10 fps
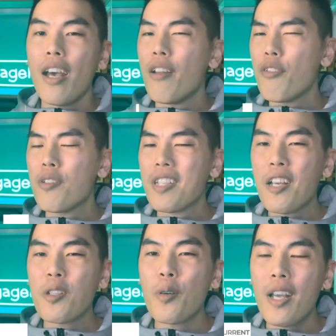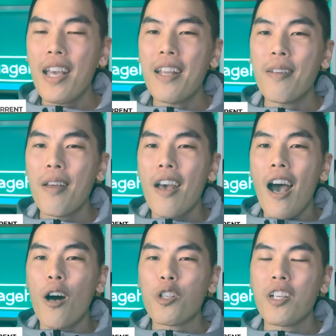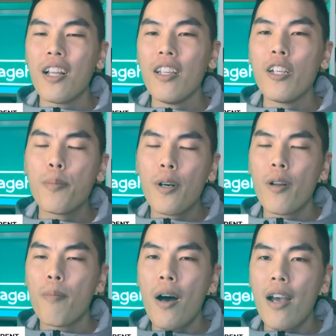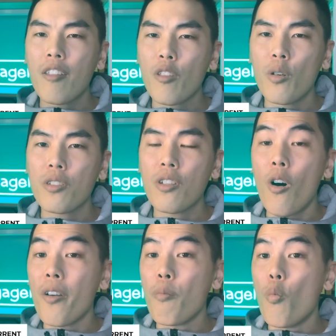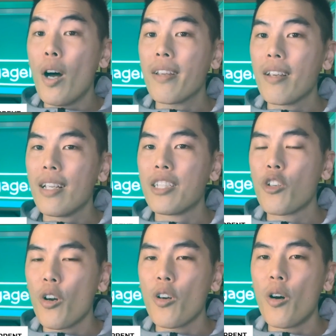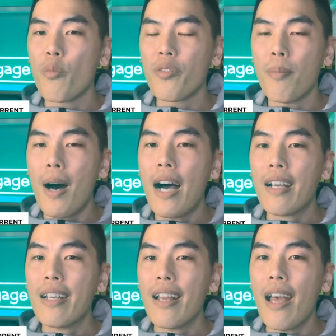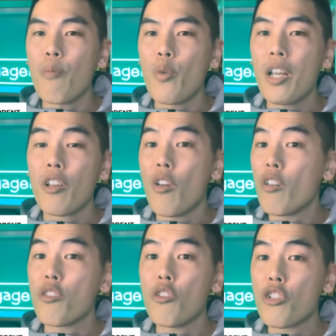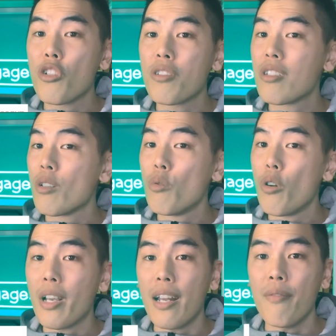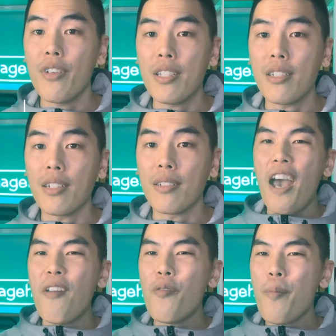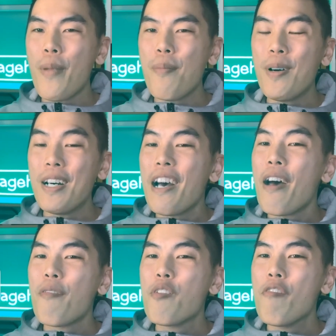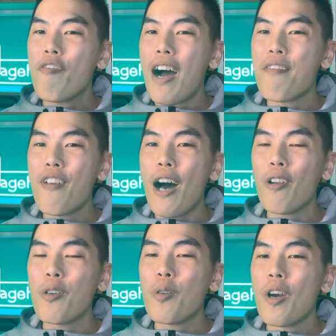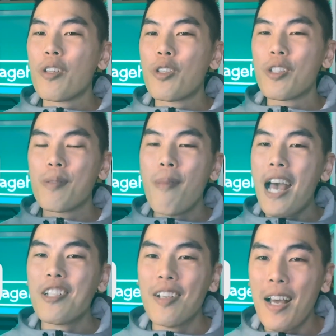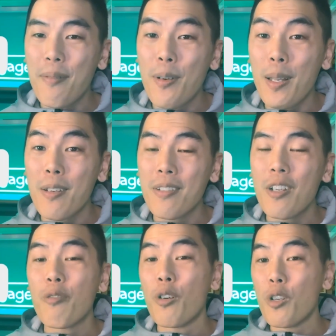And if you stay till the end, I'll share a little bit of my thoughts on what is going on with the market and whether or not you should still look at investing. And remember, if you find value, to smash the like button for the